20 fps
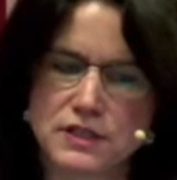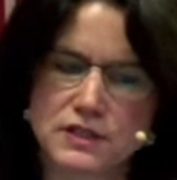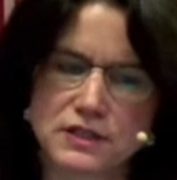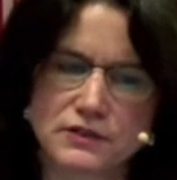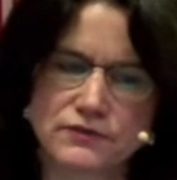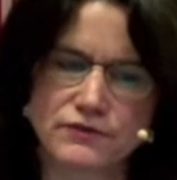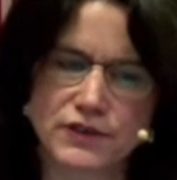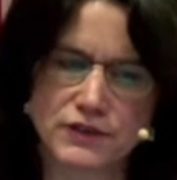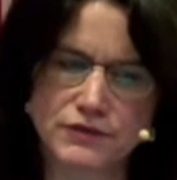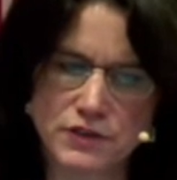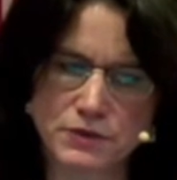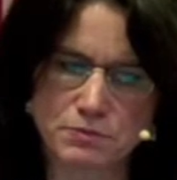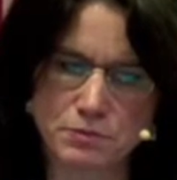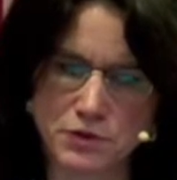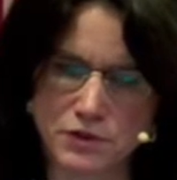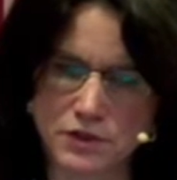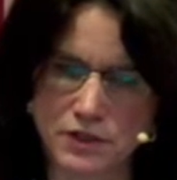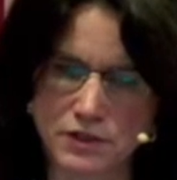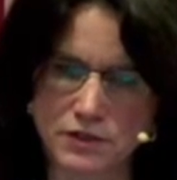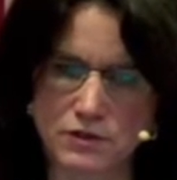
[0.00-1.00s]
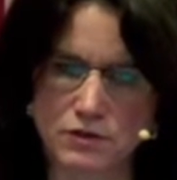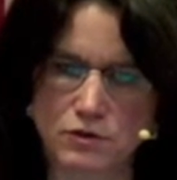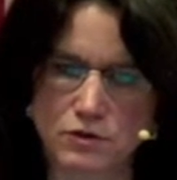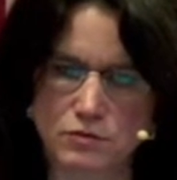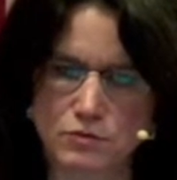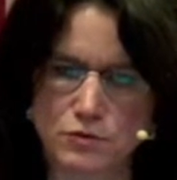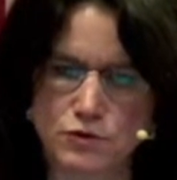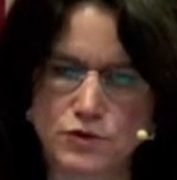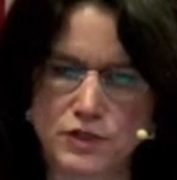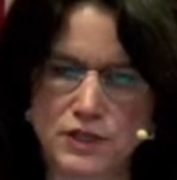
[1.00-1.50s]
that 50%
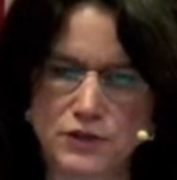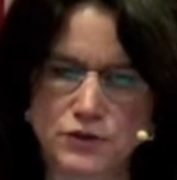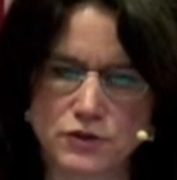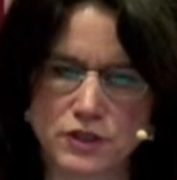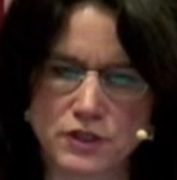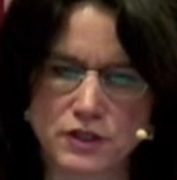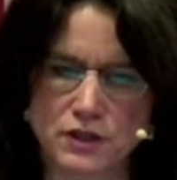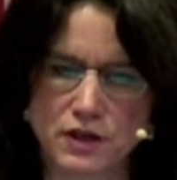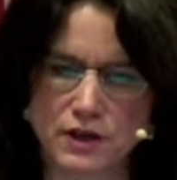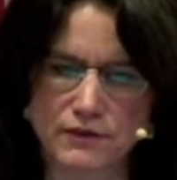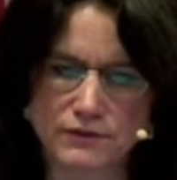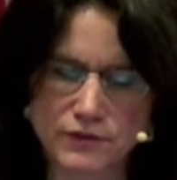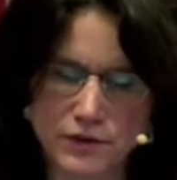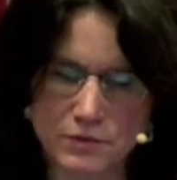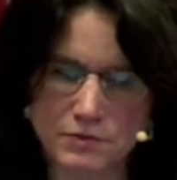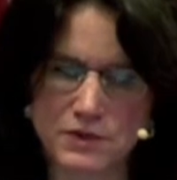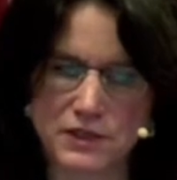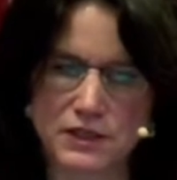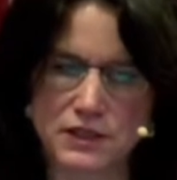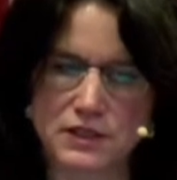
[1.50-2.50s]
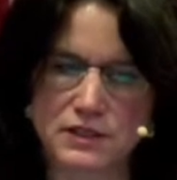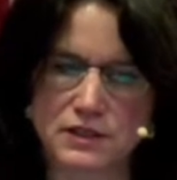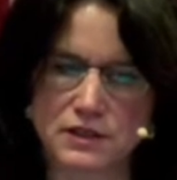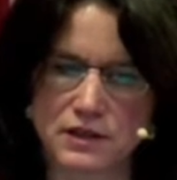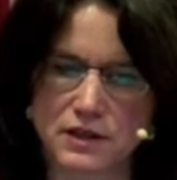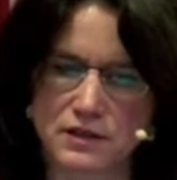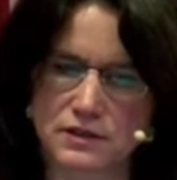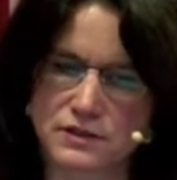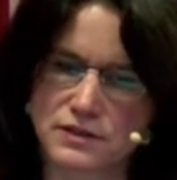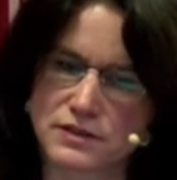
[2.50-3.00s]
almost actually come from the
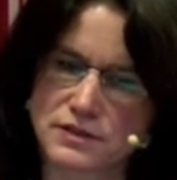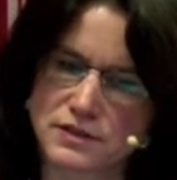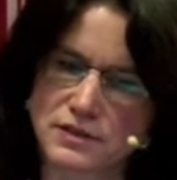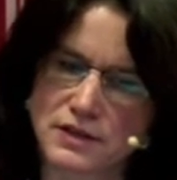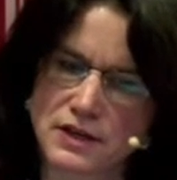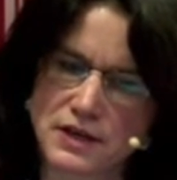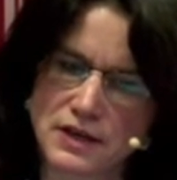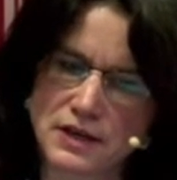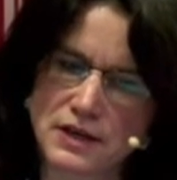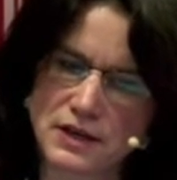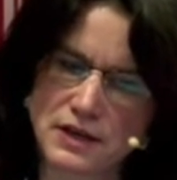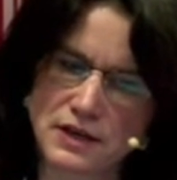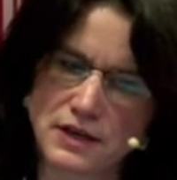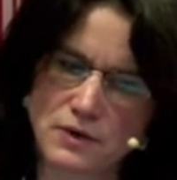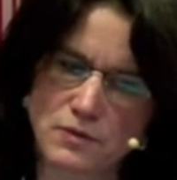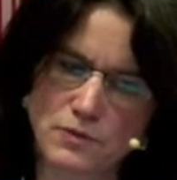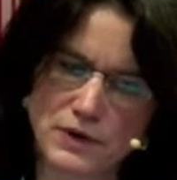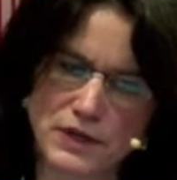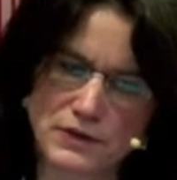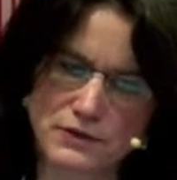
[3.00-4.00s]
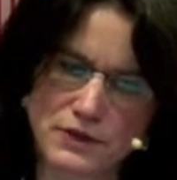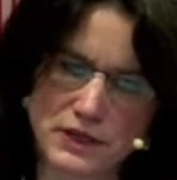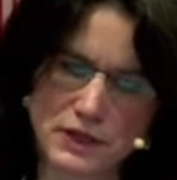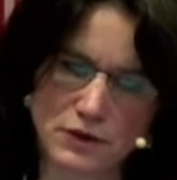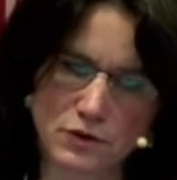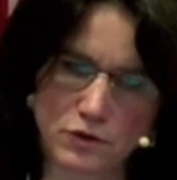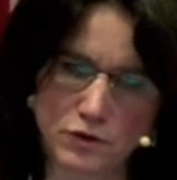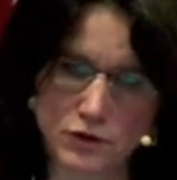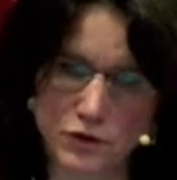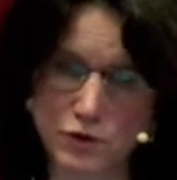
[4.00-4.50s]
kindergartens, where they
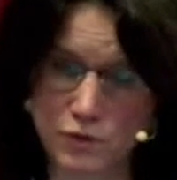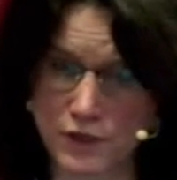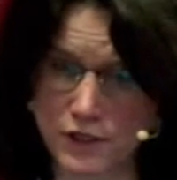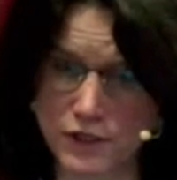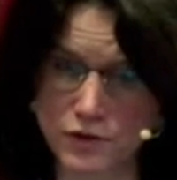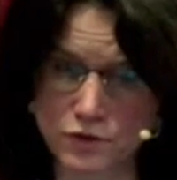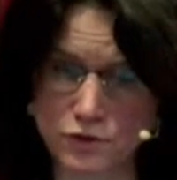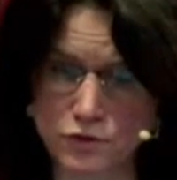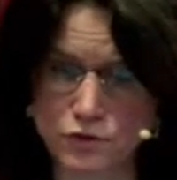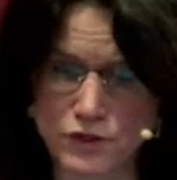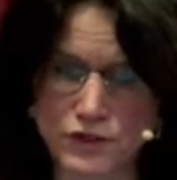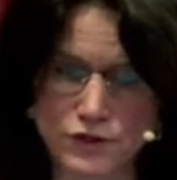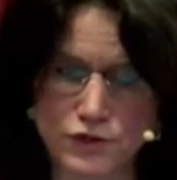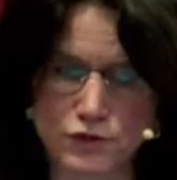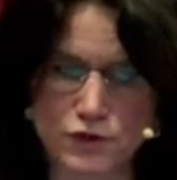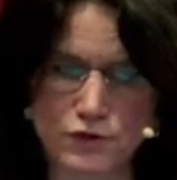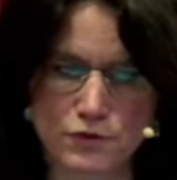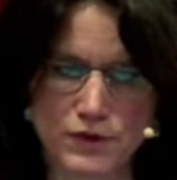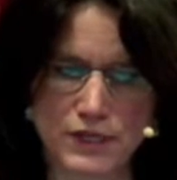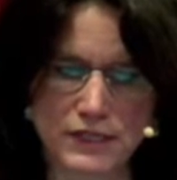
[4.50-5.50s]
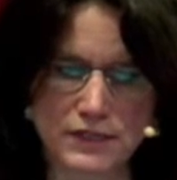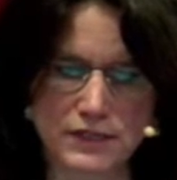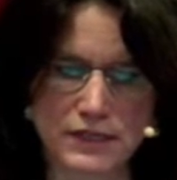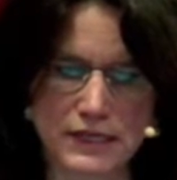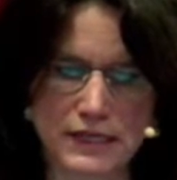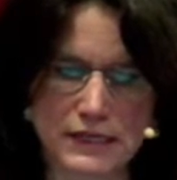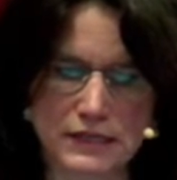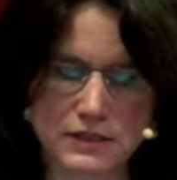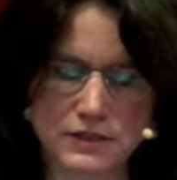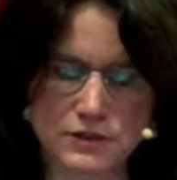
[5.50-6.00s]
got quite good Estonian
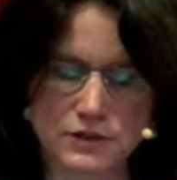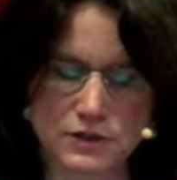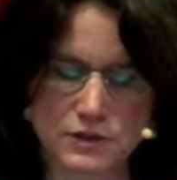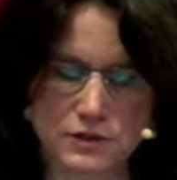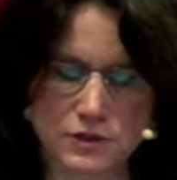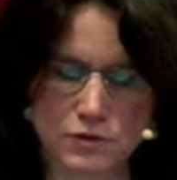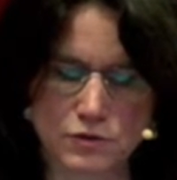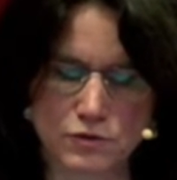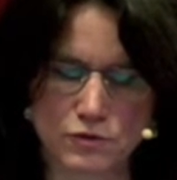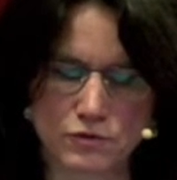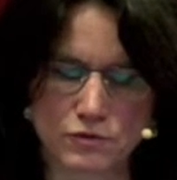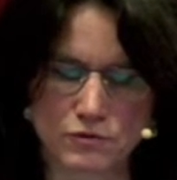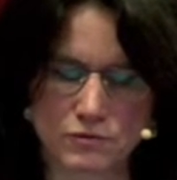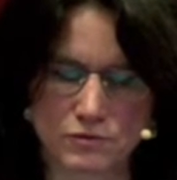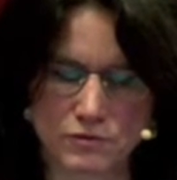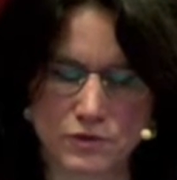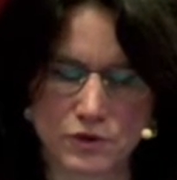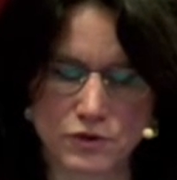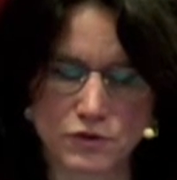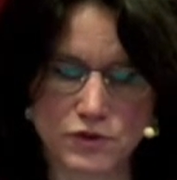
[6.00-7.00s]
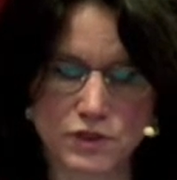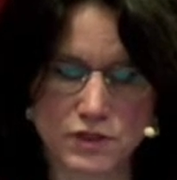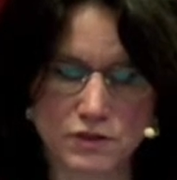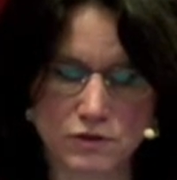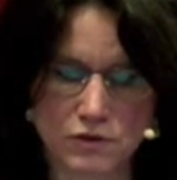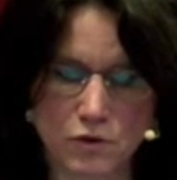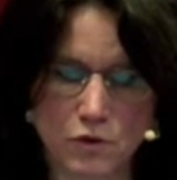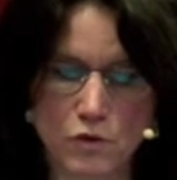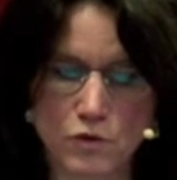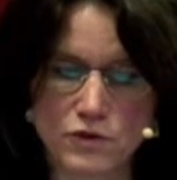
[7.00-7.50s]
skills, so not
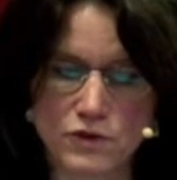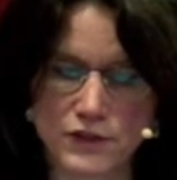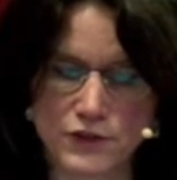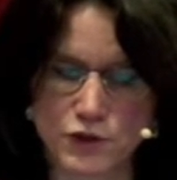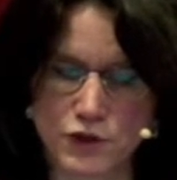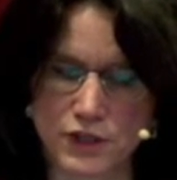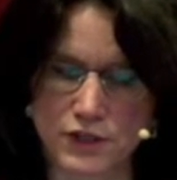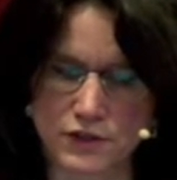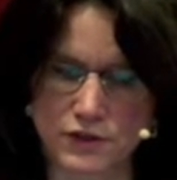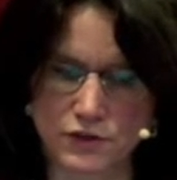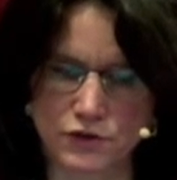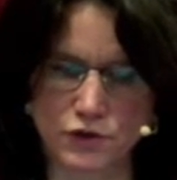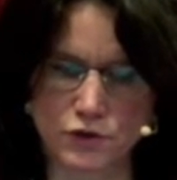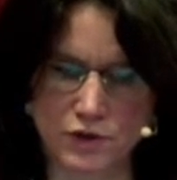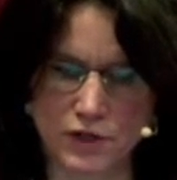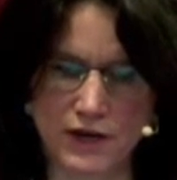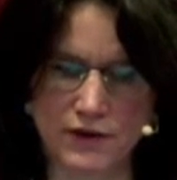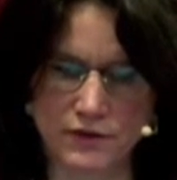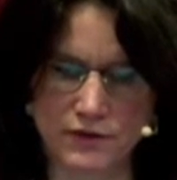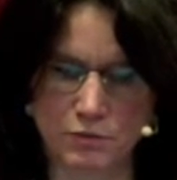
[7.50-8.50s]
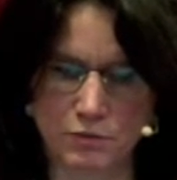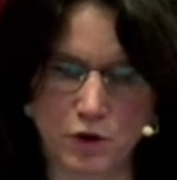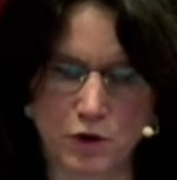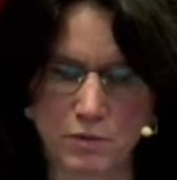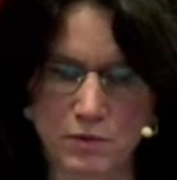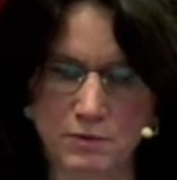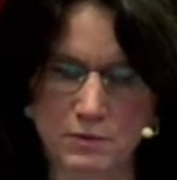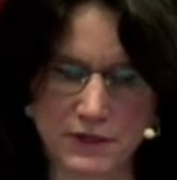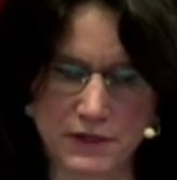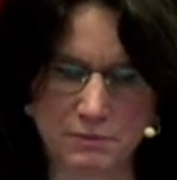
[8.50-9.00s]
all the children should have the
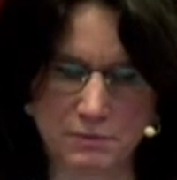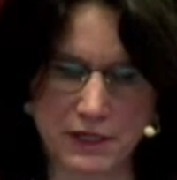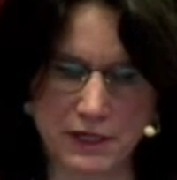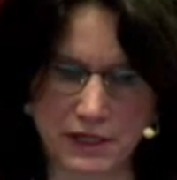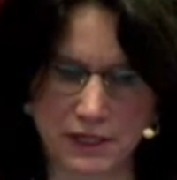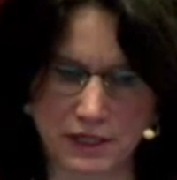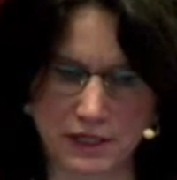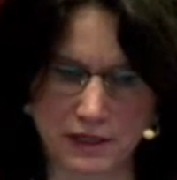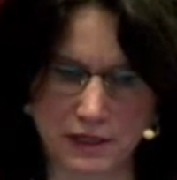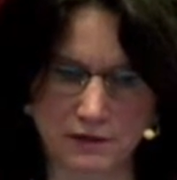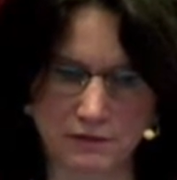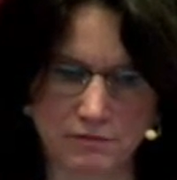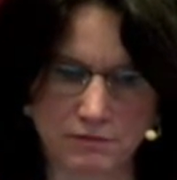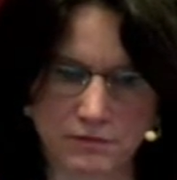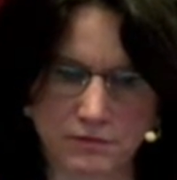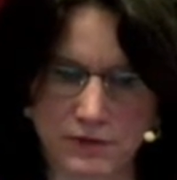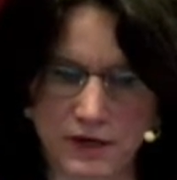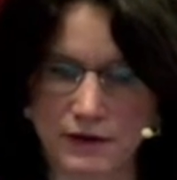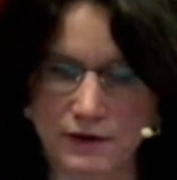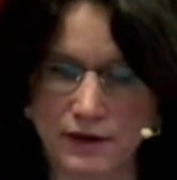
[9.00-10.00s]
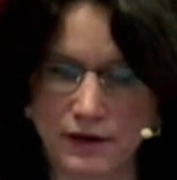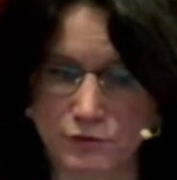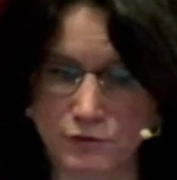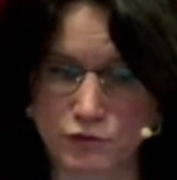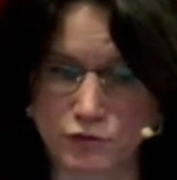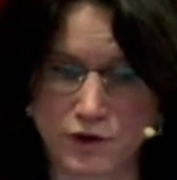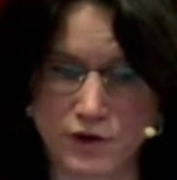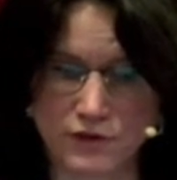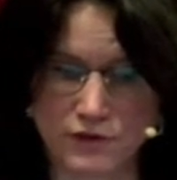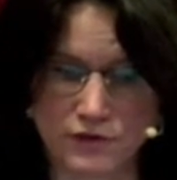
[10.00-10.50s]
problem in the beginning. I would
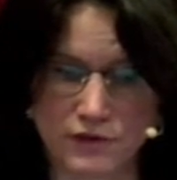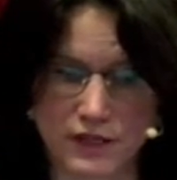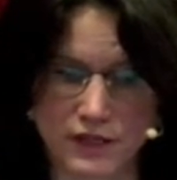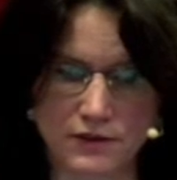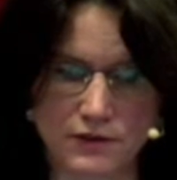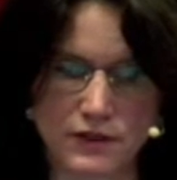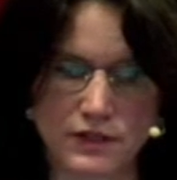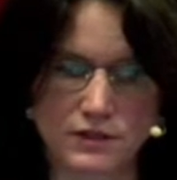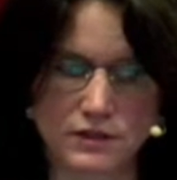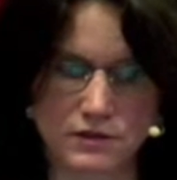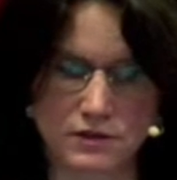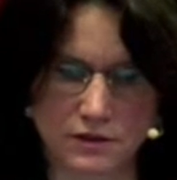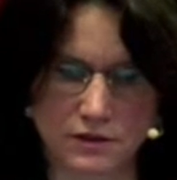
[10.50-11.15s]
rather think that